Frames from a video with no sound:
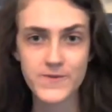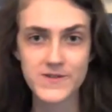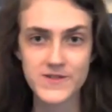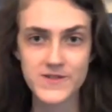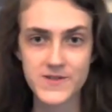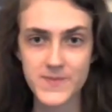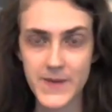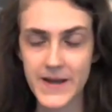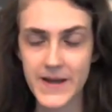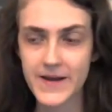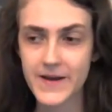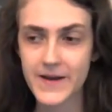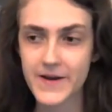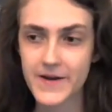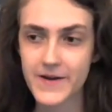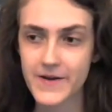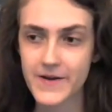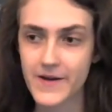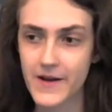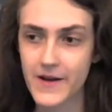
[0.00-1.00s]

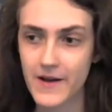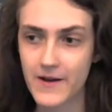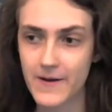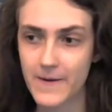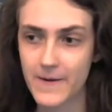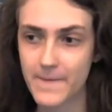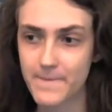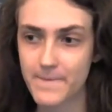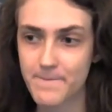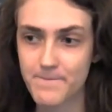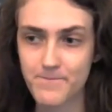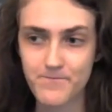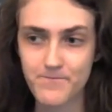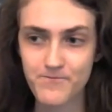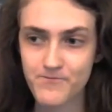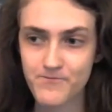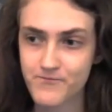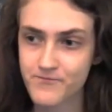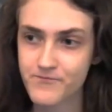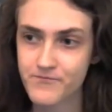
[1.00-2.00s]
despair,
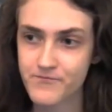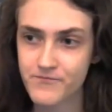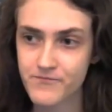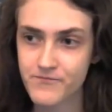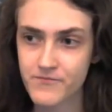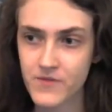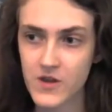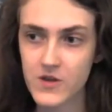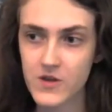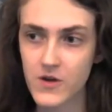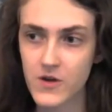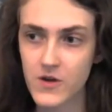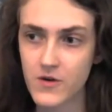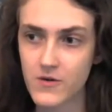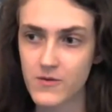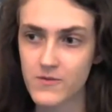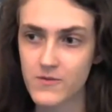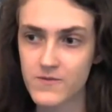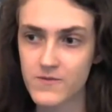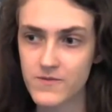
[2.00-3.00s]
you
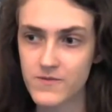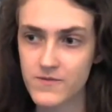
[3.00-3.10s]
know,